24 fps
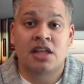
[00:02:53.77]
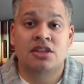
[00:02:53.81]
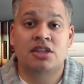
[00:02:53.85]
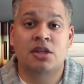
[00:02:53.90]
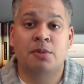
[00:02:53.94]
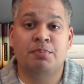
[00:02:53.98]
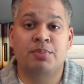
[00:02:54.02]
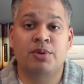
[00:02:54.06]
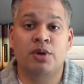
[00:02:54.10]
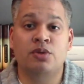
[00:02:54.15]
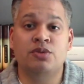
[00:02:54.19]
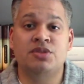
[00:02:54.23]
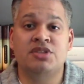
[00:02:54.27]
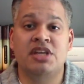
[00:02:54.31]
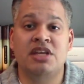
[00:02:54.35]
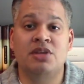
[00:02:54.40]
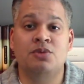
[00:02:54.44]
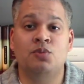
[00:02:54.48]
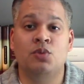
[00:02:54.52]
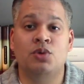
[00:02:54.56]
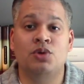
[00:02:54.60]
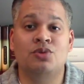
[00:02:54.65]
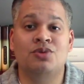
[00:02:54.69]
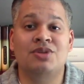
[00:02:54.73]
the
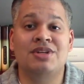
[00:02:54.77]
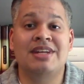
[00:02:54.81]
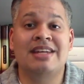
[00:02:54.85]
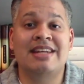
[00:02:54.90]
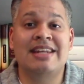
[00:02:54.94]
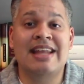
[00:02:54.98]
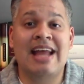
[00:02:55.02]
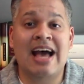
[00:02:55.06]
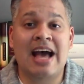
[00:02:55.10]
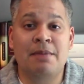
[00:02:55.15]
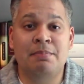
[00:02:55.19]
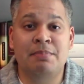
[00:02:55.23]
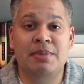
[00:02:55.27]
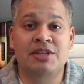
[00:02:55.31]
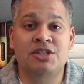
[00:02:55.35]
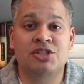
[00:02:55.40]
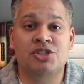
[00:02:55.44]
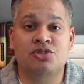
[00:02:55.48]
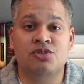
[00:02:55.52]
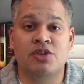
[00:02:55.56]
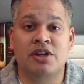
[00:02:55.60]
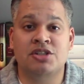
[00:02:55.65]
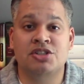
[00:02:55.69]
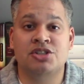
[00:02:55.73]
protein will not be
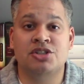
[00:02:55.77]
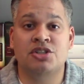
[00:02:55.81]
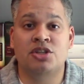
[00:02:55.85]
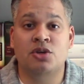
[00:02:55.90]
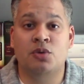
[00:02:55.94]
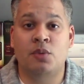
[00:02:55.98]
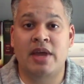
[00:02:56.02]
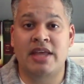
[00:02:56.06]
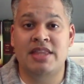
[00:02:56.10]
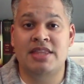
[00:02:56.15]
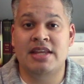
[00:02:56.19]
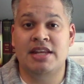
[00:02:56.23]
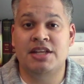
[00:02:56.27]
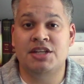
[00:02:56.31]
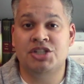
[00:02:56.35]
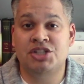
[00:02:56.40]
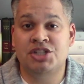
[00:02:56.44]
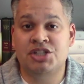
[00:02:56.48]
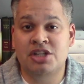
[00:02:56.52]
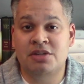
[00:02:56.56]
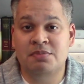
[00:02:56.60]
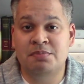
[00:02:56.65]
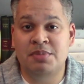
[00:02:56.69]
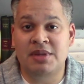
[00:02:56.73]
structured the way that it
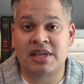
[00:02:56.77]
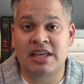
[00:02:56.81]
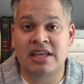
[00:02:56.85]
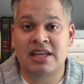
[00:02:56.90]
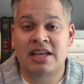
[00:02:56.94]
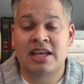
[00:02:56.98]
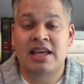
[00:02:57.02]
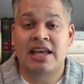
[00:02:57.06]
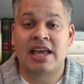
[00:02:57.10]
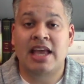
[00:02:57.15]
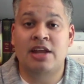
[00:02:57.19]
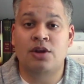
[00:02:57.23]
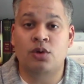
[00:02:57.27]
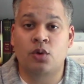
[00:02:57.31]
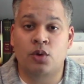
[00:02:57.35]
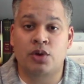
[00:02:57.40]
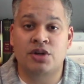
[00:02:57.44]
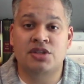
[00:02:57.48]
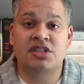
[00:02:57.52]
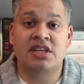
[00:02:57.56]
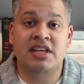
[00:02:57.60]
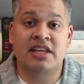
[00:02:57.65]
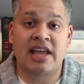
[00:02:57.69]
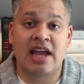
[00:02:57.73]
should be in
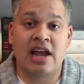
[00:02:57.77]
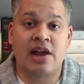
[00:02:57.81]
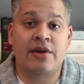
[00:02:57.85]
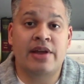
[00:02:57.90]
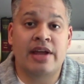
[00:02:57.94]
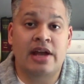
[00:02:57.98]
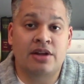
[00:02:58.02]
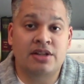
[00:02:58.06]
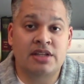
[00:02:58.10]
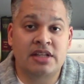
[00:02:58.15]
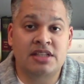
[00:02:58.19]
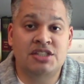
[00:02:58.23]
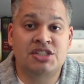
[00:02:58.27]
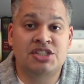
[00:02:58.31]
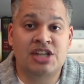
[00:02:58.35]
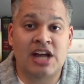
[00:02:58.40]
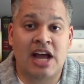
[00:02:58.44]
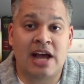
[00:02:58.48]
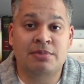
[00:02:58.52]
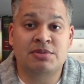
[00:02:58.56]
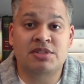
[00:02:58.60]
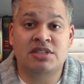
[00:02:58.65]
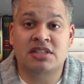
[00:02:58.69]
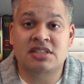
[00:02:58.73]
order to carry out its
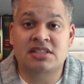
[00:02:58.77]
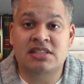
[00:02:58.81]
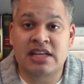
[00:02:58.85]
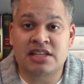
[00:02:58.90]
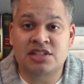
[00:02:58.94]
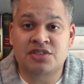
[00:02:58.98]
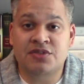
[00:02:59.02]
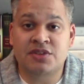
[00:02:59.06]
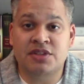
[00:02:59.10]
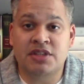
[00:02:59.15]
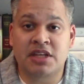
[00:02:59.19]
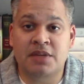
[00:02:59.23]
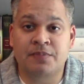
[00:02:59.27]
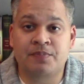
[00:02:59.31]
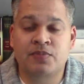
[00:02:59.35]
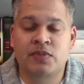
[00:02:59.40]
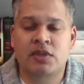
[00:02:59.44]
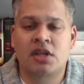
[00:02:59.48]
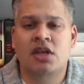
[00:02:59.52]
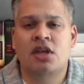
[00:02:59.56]
job successfully.